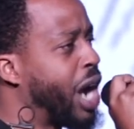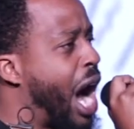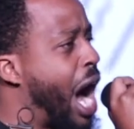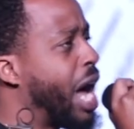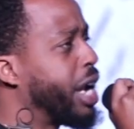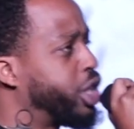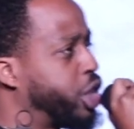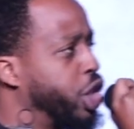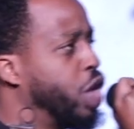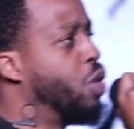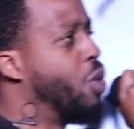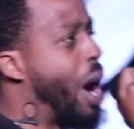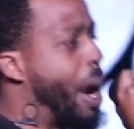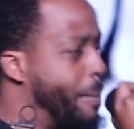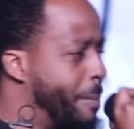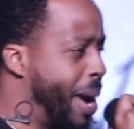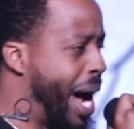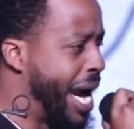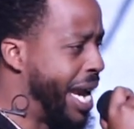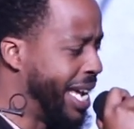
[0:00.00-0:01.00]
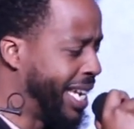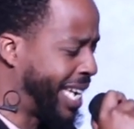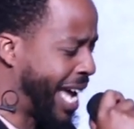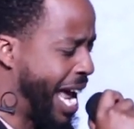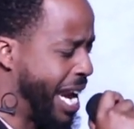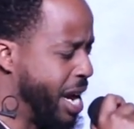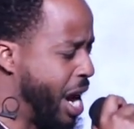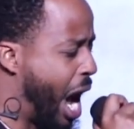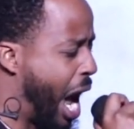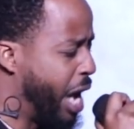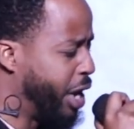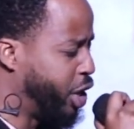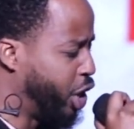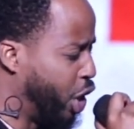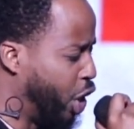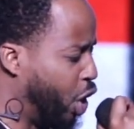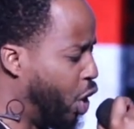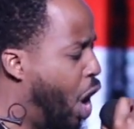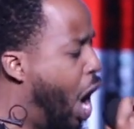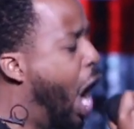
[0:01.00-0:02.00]
God, do what money cannot
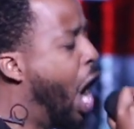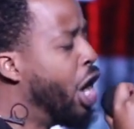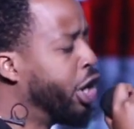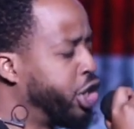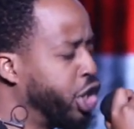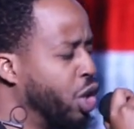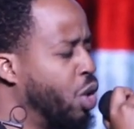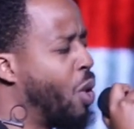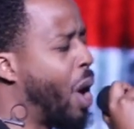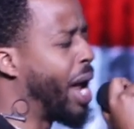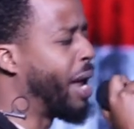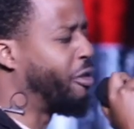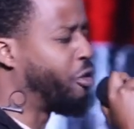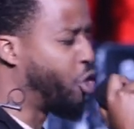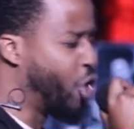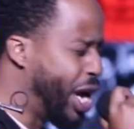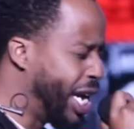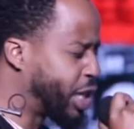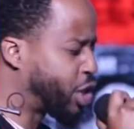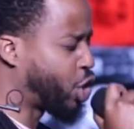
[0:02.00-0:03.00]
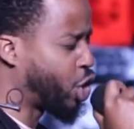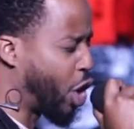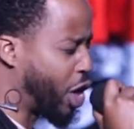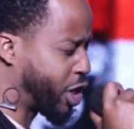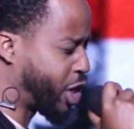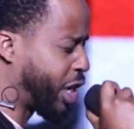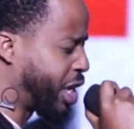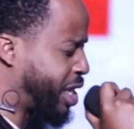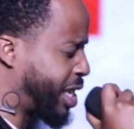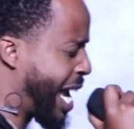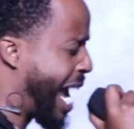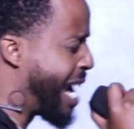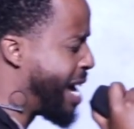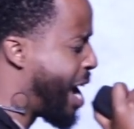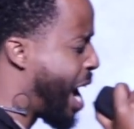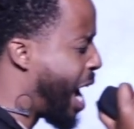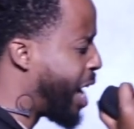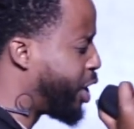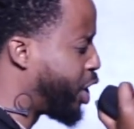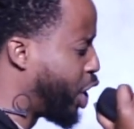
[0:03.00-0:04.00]
do, do what resources
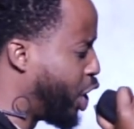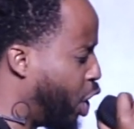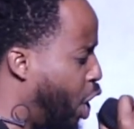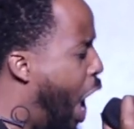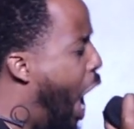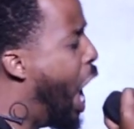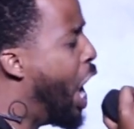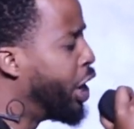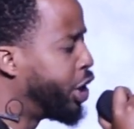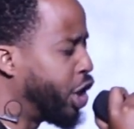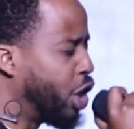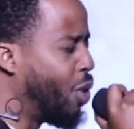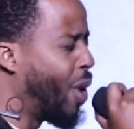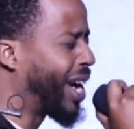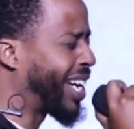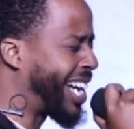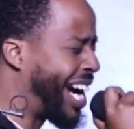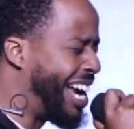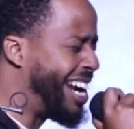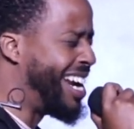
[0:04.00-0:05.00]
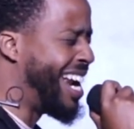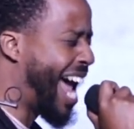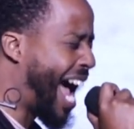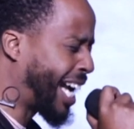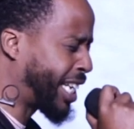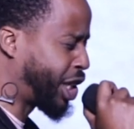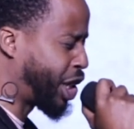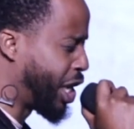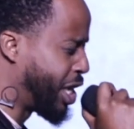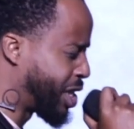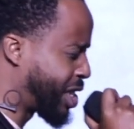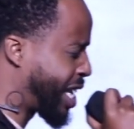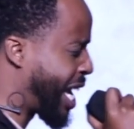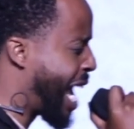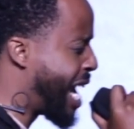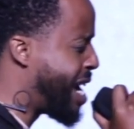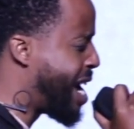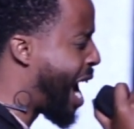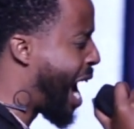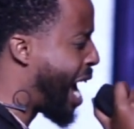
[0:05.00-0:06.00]
cannot do, do what connections
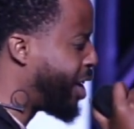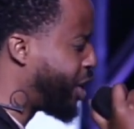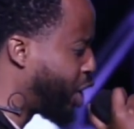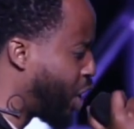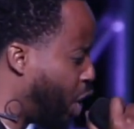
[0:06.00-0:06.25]
cannot